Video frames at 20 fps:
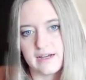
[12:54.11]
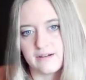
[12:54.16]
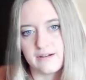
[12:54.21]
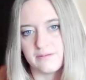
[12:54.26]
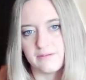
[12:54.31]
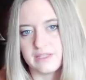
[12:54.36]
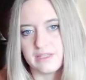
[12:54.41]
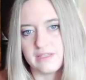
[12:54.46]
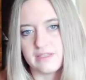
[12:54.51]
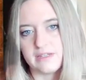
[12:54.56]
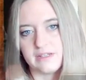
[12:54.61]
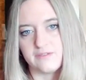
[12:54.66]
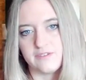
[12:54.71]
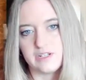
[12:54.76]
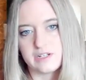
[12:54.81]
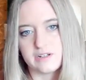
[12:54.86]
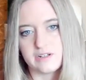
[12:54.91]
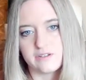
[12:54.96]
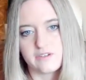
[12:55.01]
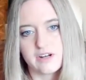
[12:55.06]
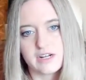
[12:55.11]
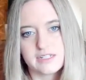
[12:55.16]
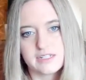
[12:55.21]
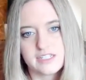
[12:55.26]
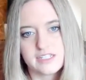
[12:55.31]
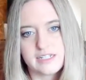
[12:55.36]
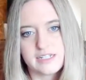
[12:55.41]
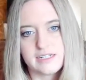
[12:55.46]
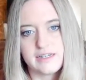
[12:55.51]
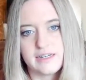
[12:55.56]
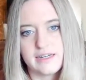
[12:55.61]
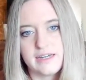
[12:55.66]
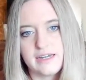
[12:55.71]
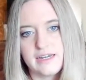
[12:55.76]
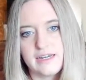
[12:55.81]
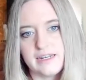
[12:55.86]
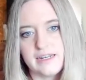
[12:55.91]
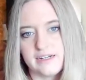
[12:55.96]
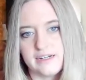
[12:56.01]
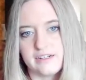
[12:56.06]
with Enrico Ronchi
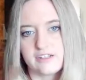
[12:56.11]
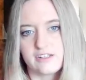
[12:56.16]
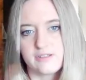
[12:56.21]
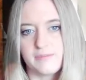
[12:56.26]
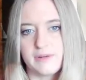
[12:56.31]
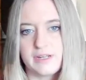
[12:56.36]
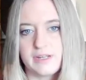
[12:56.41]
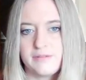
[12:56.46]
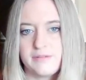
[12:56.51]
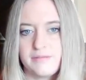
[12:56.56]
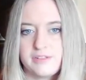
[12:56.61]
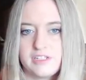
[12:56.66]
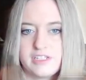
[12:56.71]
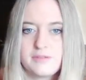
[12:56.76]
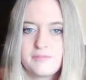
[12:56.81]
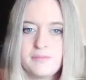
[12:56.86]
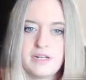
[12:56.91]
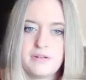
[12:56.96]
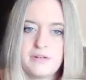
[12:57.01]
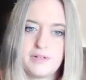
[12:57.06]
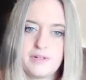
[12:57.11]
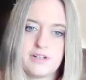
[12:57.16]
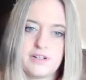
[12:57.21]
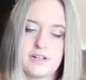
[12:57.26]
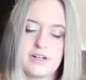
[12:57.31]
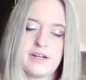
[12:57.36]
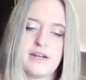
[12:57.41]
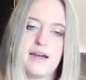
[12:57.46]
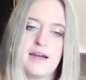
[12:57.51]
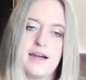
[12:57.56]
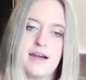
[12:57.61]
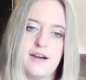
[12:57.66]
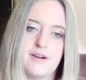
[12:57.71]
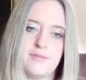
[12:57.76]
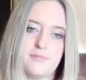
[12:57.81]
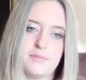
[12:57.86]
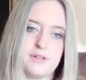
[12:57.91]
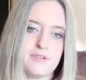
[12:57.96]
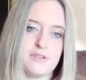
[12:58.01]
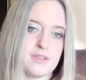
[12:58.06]
and Eric Smedberg,
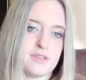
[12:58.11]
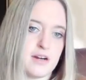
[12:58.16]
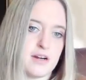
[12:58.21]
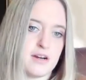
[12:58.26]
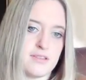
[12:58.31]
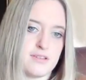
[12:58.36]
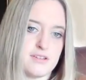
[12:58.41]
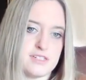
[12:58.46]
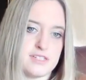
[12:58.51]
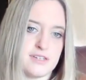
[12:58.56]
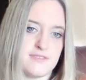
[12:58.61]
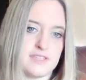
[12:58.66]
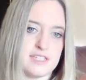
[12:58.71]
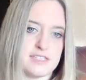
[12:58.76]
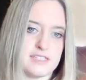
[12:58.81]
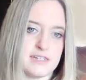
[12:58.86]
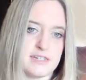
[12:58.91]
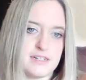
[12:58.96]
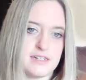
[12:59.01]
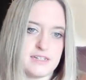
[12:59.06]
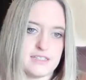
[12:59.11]
who are the authors of the study.